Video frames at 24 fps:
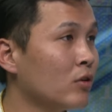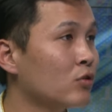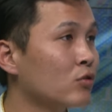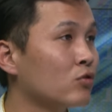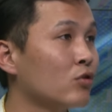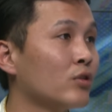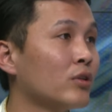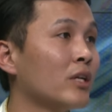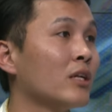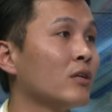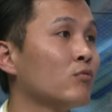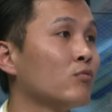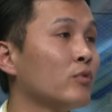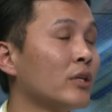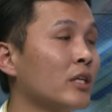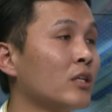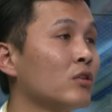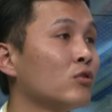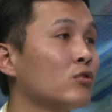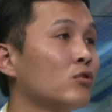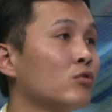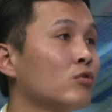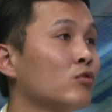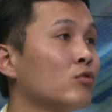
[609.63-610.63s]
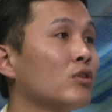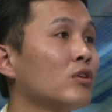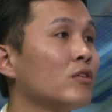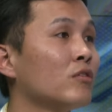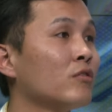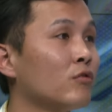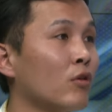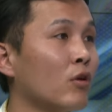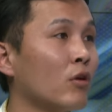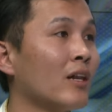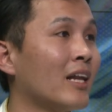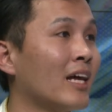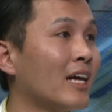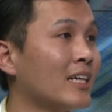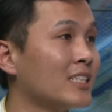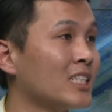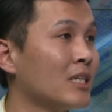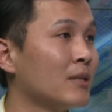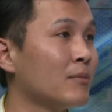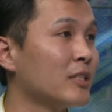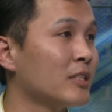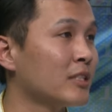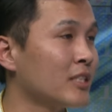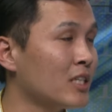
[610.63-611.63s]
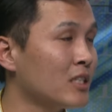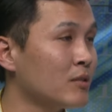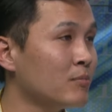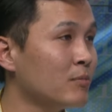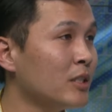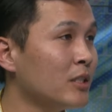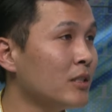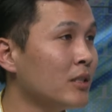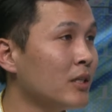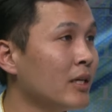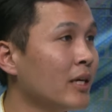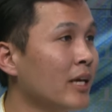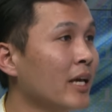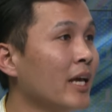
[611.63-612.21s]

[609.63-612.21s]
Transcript: so that we can do the full landscape assessment